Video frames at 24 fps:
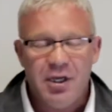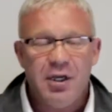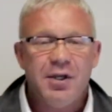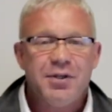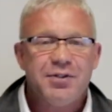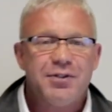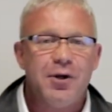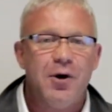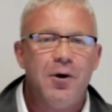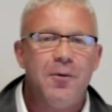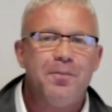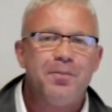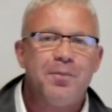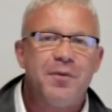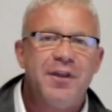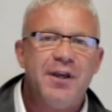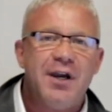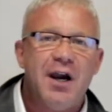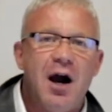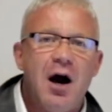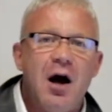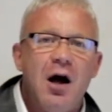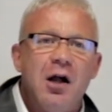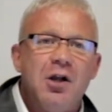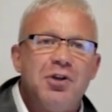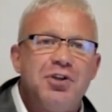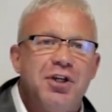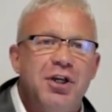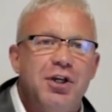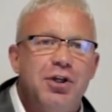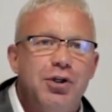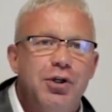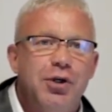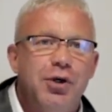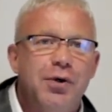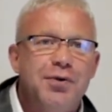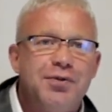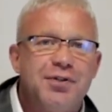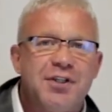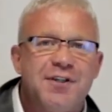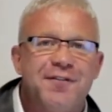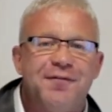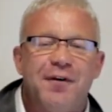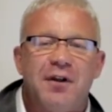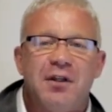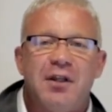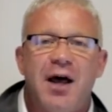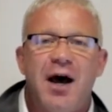So theology uses
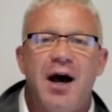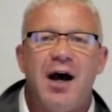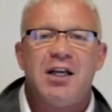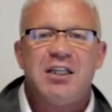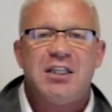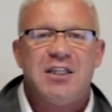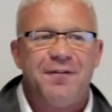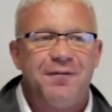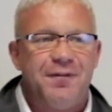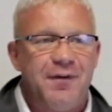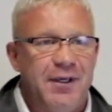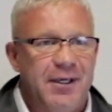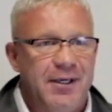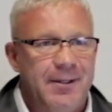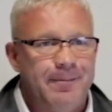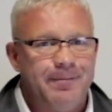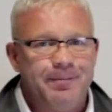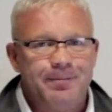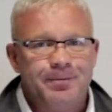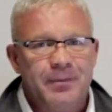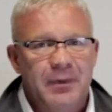philosophy